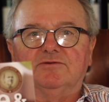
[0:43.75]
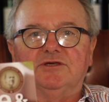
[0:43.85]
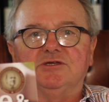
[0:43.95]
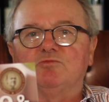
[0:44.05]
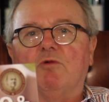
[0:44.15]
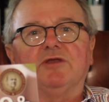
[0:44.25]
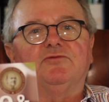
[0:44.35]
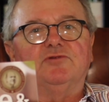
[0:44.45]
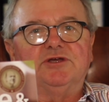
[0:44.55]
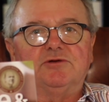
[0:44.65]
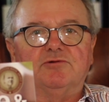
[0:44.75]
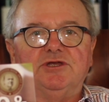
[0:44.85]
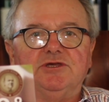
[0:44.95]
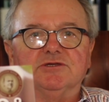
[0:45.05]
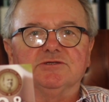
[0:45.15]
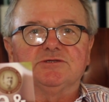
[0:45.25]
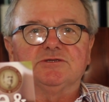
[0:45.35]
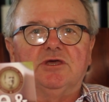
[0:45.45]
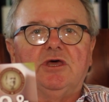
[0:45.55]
these wonderful ingredients,